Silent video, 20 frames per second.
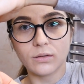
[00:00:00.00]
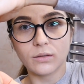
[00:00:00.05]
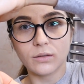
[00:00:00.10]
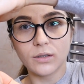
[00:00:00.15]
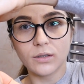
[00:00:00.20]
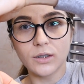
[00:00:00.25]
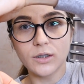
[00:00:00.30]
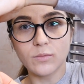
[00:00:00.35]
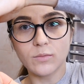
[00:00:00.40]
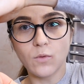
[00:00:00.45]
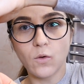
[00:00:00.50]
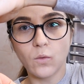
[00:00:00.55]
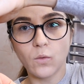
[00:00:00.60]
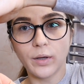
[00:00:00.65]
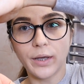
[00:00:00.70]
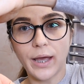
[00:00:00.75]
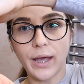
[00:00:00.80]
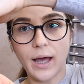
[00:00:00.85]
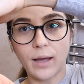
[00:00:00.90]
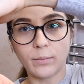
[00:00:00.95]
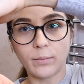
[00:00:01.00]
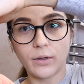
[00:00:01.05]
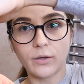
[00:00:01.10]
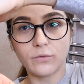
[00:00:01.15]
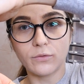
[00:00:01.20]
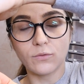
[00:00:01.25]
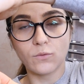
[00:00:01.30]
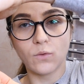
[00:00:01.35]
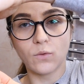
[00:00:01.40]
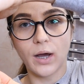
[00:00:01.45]
a small gap
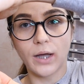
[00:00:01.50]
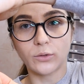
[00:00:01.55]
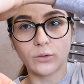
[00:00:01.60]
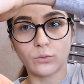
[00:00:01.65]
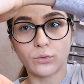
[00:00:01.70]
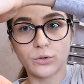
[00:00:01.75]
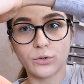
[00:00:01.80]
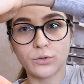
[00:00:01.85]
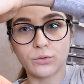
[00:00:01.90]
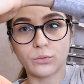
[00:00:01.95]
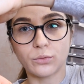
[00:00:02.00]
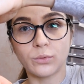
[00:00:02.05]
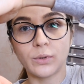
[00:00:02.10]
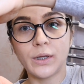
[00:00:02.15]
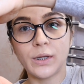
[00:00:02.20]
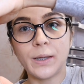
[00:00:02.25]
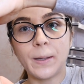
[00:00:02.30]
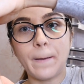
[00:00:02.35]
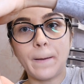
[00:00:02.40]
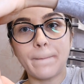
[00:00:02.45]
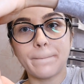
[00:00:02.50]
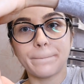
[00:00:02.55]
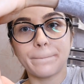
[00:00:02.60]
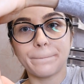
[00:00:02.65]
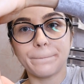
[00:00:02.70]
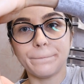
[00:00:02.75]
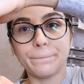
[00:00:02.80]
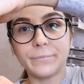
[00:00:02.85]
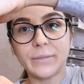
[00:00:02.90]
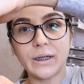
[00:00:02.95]
of 1 or 2
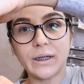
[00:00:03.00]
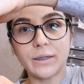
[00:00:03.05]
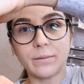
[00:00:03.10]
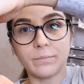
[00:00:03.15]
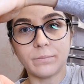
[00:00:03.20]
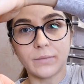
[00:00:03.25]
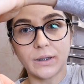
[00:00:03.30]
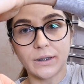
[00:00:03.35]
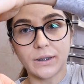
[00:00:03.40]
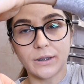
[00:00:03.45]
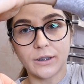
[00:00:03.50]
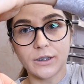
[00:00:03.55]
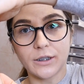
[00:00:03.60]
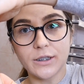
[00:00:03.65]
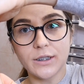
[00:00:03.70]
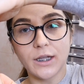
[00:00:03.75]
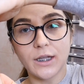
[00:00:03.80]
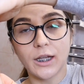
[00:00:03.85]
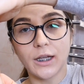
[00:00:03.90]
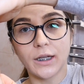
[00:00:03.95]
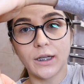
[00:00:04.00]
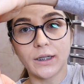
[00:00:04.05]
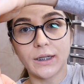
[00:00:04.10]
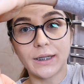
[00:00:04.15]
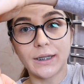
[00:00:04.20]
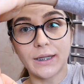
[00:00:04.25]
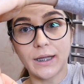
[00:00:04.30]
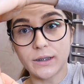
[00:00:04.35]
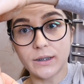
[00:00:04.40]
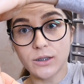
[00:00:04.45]
millimeters,
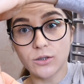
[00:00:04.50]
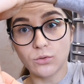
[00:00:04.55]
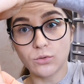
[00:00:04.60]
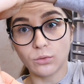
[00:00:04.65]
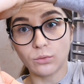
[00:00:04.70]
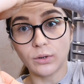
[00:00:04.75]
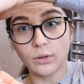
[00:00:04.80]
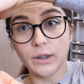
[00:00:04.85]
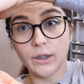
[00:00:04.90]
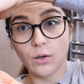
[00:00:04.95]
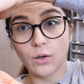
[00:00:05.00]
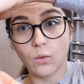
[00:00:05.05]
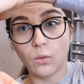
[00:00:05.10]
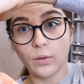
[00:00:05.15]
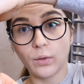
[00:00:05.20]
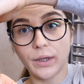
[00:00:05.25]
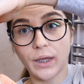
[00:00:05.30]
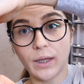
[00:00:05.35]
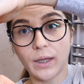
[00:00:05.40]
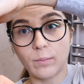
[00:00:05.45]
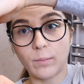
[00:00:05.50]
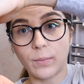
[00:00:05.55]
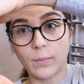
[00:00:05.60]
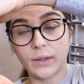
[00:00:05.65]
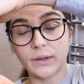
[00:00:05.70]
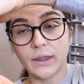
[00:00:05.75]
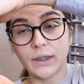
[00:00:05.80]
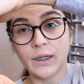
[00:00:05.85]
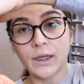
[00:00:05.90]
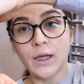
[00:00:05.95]
and that's totally okay.
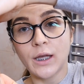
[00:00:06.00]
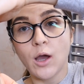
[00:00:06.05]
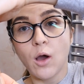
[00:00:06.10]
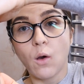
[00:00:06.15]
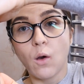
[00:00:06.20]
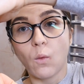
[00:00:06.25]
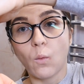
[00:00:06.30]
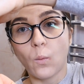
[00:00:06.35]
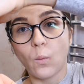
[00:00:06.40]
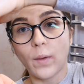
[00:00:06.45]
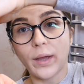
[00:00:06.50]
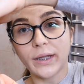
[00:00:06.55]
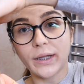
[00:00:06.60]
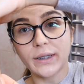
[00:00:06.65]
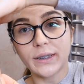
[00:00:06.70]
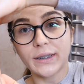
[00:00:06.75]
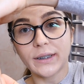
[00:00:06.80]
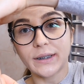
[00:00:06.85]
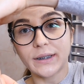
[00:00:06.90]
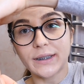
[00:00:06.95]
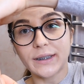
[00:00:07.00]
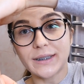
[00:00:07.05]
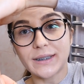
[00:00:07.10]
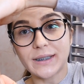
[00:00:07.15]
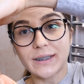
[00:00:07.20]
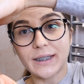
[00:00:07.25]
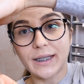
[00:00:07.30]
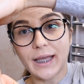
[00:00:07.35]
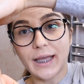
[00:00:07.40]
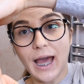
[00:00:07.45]
But when this
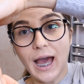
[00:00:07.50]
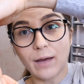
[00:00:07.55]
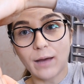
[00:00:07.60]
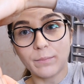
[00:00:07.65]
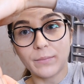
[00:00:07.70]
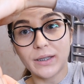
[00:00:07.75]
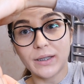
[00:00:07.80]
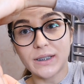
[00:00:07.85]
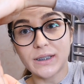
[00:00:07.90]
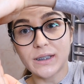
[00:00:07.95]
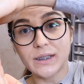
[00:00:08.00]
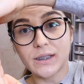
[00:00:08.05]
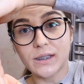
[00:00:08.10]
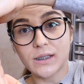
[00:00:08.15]
gap is